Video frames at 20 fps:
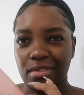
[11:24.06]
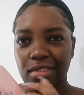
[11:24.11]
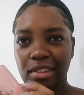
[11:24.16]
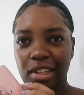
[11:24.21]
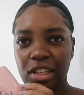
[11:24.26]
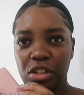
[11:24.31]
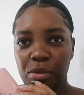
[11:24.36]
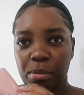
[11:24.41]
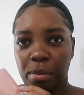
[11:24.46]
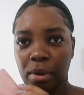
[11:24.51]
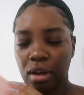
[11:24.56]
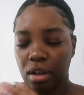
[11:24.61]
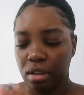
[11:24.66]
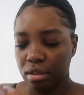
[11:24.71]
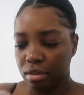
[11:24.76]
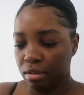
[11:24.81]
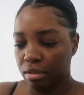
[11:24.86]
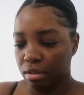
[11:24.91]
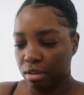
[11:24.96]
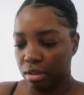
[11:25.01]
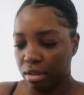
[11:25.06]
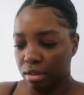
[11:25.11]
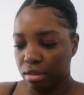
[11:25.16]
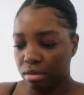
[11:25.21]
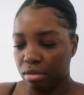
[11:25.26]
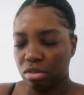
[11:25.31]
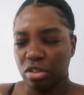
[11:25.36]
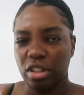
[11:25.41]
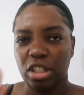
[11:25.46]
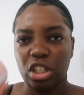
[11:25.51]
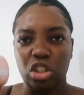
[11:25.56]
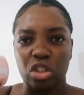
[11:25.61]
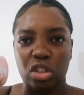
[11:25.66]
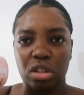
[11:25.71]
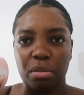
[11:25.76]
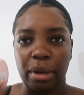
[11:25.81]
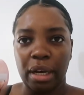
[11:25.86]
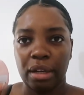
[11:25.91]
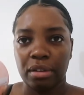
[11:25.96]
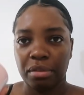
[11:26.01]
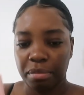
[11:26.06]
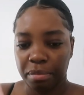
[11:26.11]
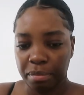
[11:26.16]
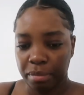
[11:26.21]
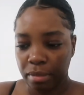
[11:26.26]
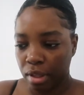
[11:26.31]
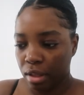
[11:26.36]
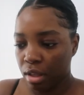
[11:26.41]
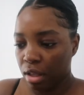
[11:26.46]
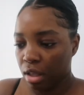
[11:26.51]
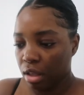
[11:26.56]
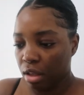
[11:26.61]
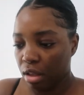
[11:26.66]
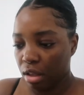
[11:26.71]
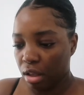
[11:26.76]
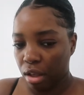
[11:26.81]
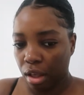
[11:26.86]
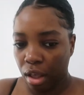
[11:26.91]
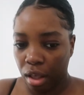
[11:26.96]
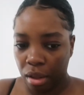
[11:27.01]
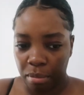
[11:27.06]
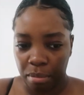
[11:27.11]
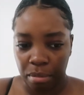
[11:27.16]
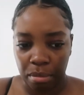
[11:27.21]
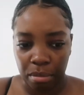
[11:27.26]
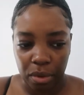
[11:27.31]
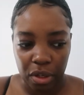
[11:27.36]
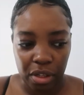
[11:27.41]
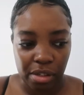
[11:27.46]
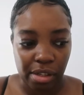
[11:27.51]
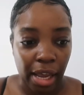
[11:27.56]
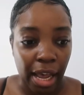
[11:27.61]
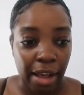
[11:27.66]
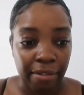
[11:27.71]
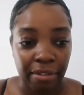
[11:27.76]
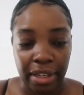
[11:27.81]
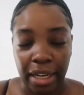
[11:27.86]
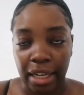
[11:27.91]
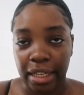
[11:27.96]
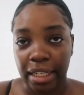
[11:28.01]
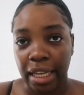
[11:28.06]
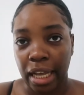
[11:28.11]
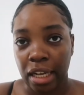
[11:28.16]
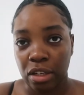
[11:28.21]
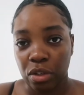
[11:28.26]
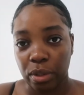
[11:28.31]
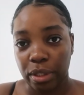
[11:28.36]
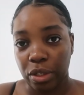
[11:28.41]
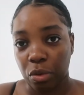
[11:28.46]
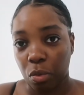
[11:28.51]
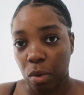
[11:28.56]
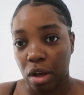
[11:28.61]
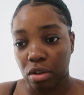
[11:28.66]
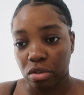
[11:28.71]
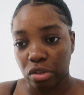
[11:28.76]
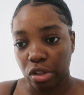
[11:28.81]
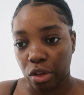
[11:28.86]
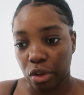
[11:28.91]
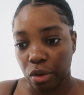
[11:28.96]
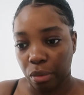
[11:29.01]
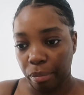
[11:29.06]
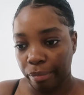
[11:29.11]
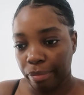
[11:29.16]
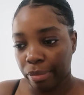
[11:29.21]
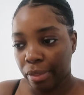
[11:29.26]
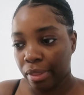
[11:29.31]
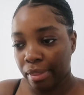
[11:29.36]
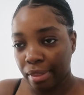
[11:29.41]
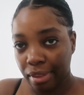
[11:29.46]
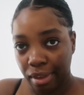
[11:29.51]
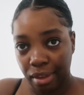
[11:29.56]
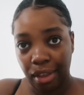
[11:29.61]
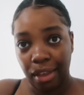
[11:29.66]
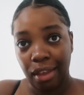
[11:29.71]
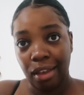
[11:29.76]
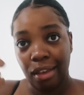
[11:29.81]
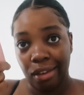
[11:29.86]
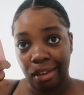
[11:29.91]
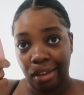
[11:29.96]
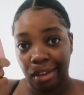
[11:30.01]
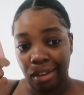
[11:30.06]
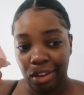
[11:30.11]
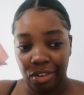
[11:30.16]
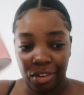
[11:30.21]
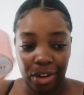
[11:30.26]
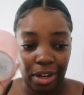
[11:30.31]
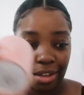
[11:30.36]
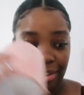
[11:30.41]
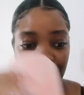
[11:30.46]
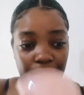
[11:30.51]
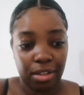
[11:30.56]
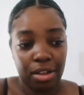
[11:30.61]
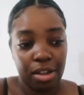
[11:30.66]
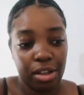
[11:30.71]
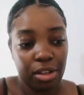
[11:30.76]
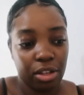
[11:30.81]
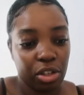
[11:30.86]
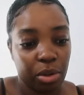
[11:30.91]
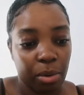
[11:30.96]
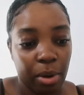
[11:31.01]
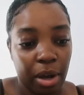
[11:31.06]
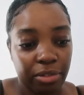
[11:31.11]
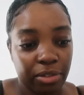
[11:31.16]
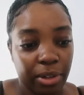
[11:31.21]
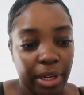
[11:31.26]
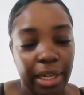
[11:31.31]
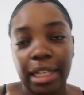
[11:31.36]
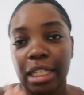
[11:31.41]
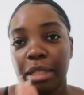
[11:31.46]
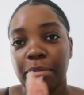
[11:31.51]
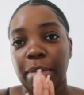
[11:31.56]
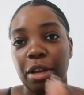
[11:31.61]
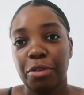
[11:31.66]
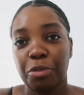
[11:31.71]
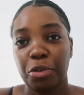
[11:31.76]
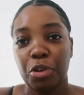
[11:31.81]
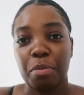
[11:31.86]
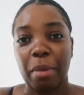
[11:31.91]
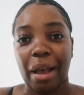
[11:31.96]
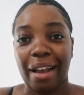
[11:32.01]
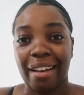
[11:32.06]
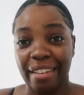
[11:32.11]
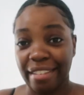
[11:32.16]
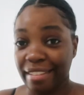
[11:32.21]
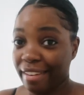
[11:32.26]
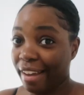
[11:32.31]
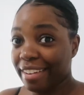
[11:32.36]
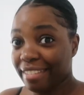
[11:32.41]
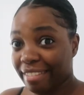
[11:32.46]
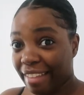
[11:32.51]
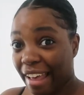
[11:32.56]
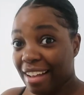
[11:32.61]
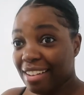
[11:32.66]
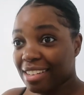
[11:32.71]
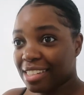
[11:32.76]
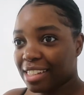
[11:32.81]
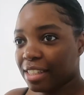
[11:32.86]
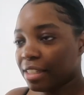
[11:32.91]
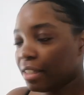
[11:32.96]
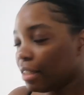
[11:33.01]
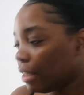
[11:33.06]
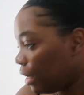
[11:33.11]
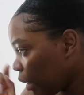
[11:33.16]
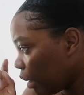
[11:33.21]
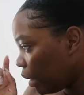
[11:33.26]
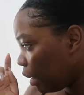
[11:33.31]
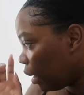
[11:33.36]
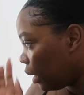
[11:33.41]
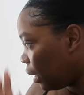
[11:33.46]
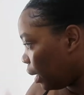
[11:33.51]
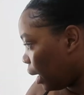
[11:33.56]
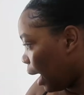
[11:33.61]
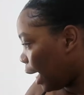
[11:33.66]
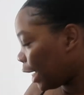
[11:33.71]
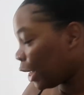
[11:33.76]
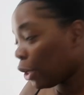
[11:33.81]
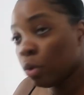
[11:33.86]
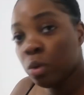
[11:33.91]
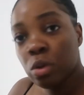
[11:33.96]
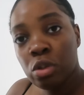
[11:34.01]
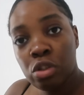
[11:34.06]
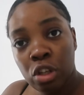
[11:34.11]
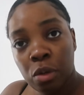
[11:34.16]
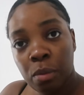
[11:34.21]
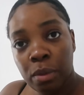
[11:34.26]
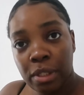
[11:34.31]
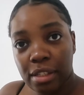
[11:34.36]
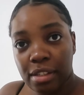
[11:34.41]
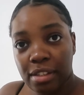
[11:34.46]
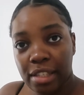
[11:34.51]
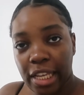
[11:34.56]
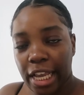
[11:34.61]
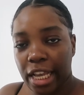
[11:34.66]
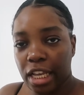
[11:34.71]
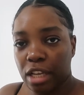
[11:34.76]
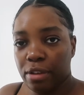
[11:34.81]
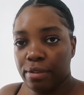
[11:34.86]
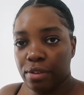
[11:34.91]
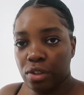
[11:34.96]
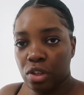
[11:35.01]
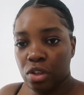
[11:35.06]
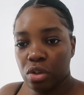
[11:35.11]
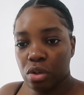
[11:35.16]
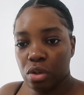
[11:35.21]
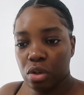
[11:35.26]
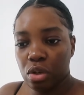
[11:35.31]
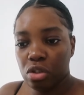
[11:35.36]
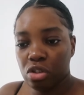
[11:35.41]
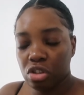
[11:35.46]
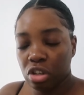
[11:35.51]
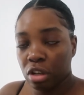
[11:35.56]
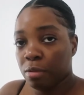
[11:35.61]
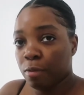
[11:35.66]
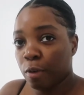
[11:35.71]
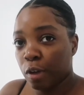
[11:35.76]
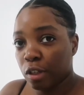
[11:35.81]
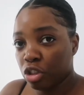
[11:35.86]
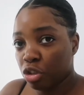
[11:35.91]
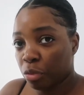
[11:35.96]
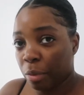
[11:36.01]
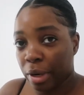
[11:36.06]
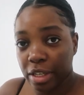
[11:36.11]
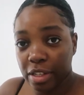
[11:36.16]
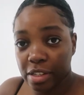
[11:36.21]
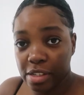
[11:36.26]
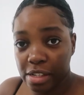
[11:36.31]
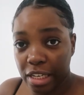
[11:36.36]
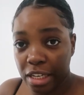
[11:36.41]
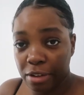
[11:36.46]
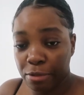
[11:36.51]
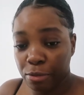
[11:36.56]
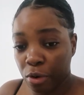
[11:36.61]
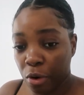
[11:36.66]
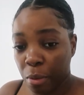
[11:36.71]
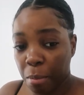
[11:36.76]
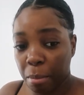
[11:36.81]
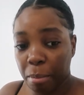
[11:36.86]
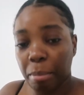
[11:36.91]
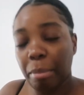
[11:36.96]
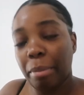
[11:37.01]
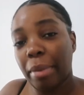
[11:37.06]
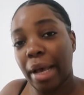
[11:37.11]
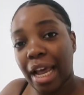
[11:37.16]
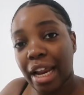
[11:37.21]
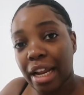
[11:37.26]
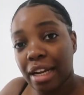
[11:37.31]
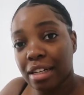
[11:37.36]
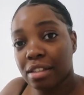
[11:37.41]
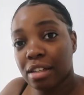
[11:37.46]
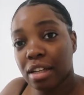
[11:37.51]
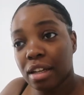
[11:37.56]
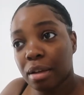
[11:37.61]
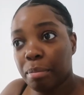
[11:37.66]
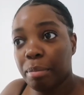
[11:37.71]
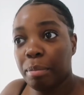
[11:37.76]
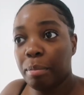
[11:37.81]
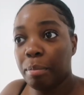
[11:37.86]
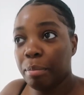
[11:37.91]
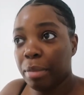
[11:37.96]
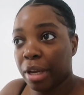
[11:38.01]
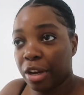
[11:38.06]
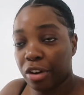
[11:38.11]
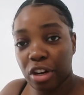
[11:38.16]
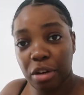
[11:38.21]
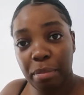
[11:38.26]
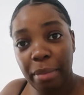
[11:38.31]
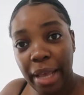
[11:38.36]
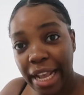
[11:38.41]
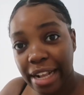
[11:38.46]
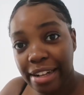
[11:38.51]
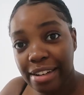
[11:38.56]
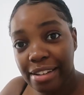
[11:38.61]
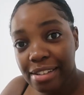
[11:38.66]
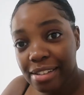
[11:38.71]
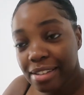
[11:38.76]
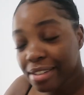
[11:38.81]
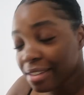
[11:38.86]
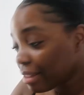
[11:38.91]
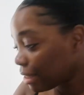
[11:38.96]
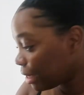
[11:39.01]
this spot. It's only £2 because I haven't had a candle in a while, so here it is. So after I clean my room, I can light that. I also want to say, if you suffer tremendously from bad period pains,